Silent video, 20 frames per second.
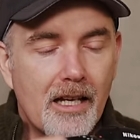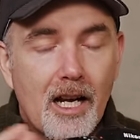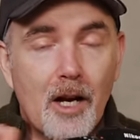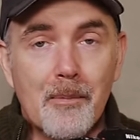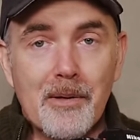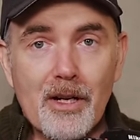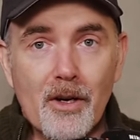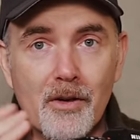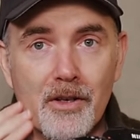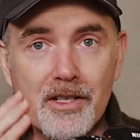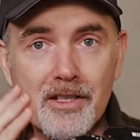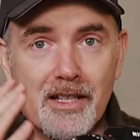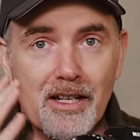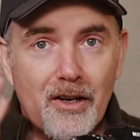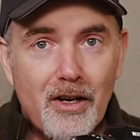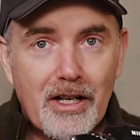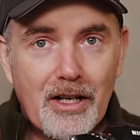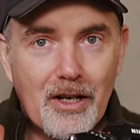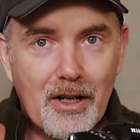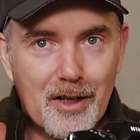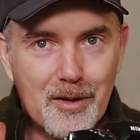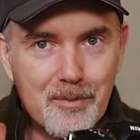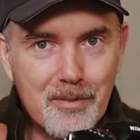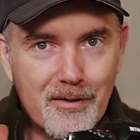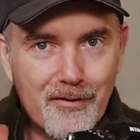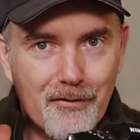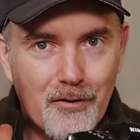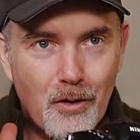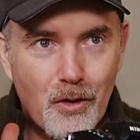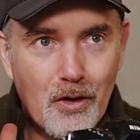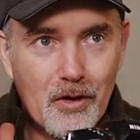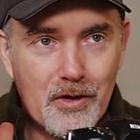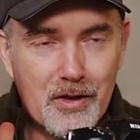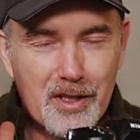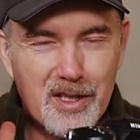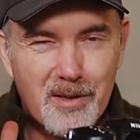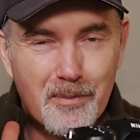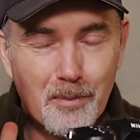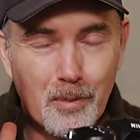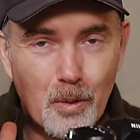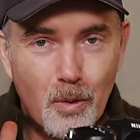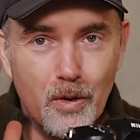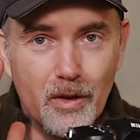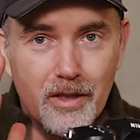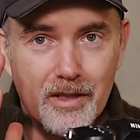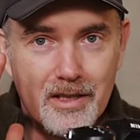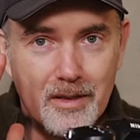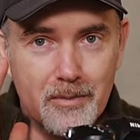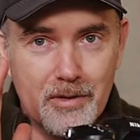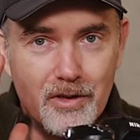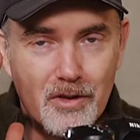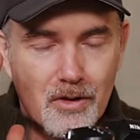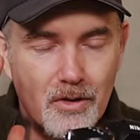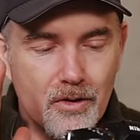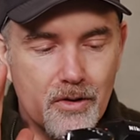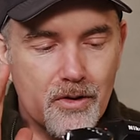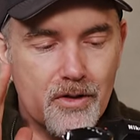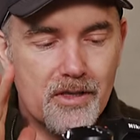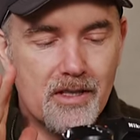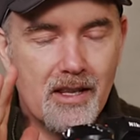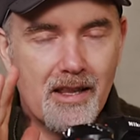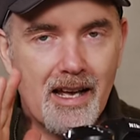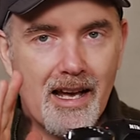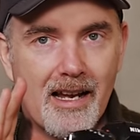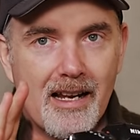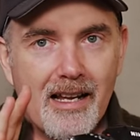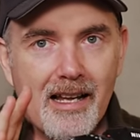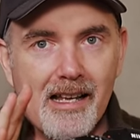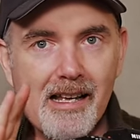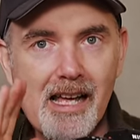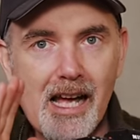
And I'll be honest that I kind of prefer the sport because I'm just used to that.